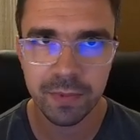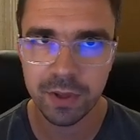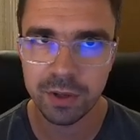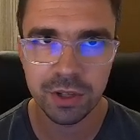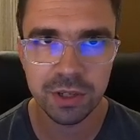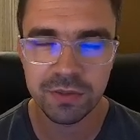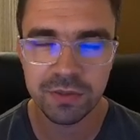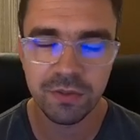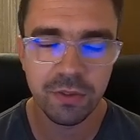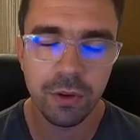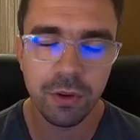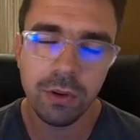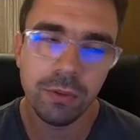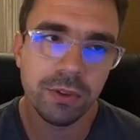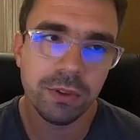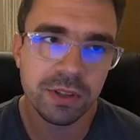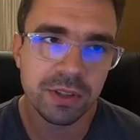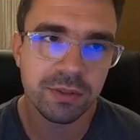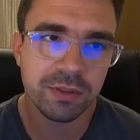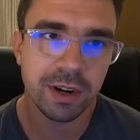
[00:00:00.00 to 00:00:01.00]
just follow
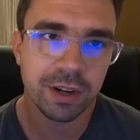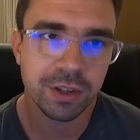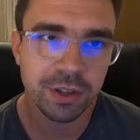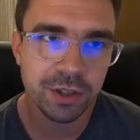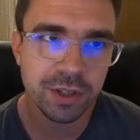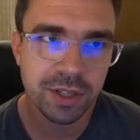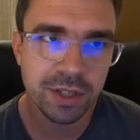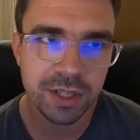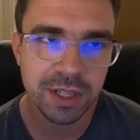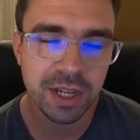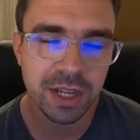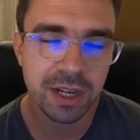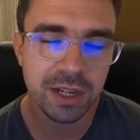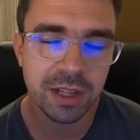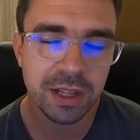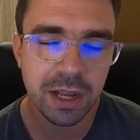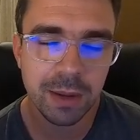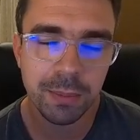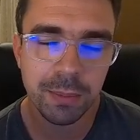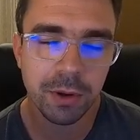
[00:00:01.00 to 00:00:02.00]
the instructions, and in
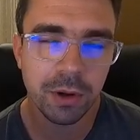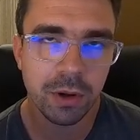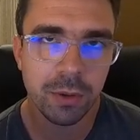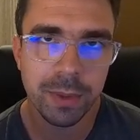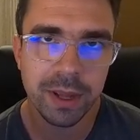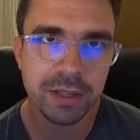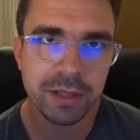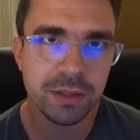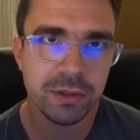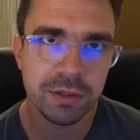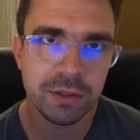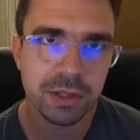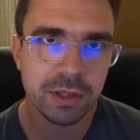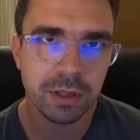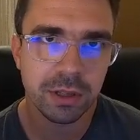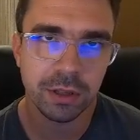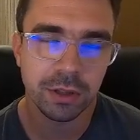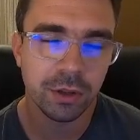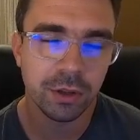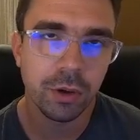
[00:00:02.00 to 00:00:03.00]
a couple of commands you
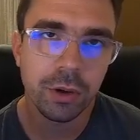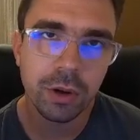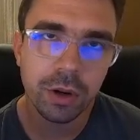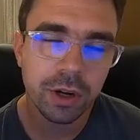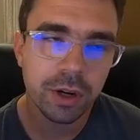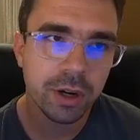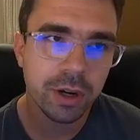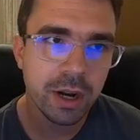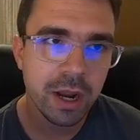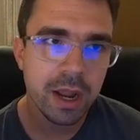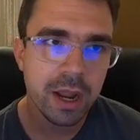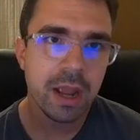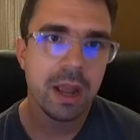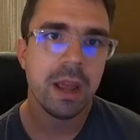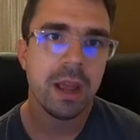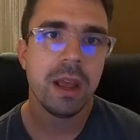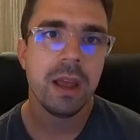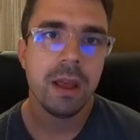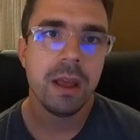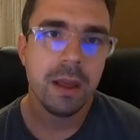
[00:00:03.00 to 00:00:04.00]
install the Docker,
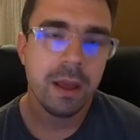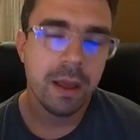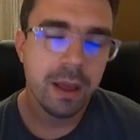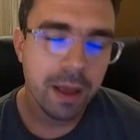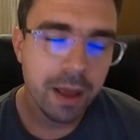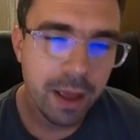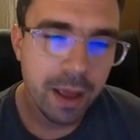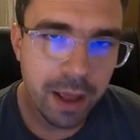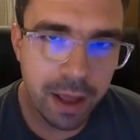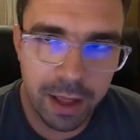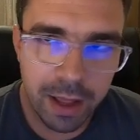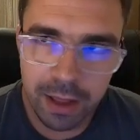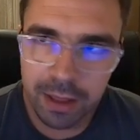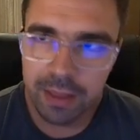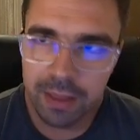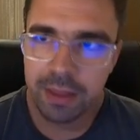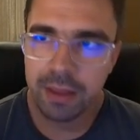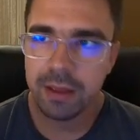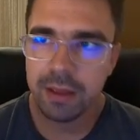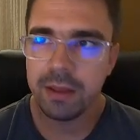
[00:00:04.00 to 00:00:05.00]

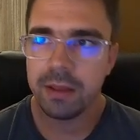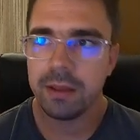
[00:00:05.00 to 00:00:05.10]
and